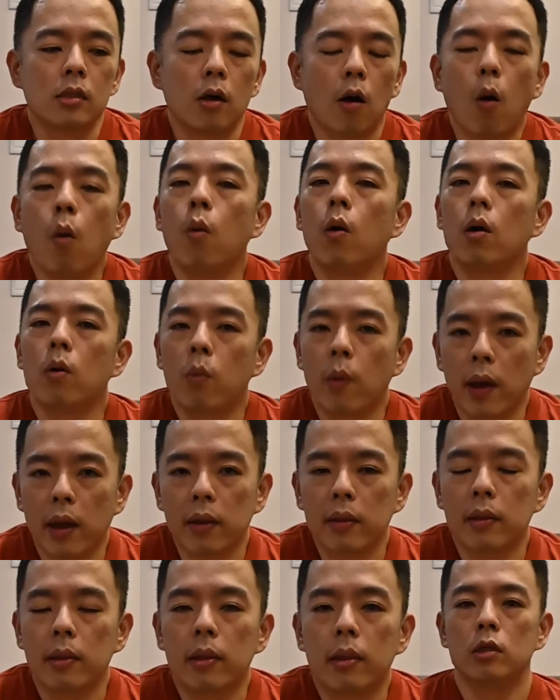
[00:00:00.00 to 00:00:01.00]
overweight,
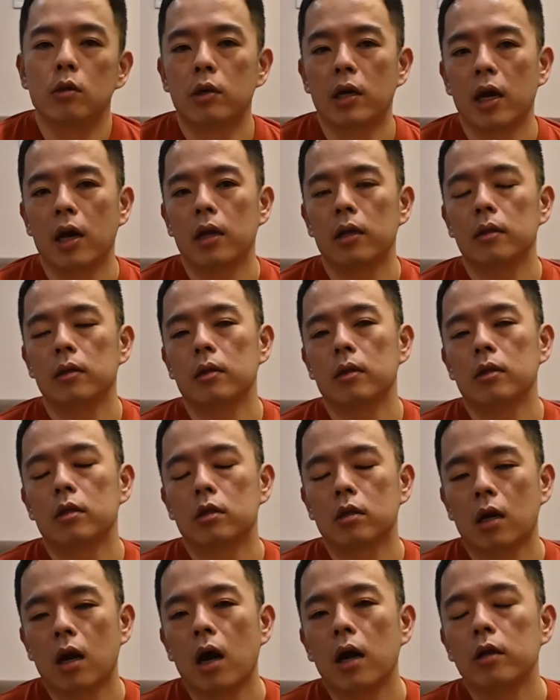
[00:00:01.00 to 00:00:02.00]
you can
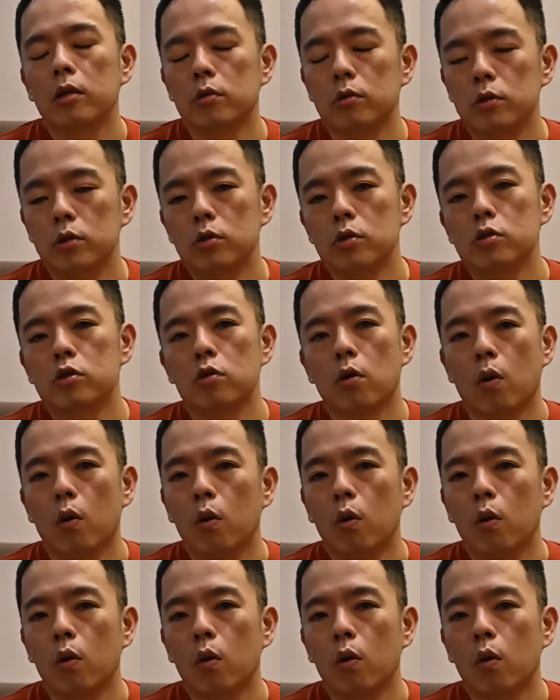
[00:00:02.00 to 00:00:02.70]
try to use your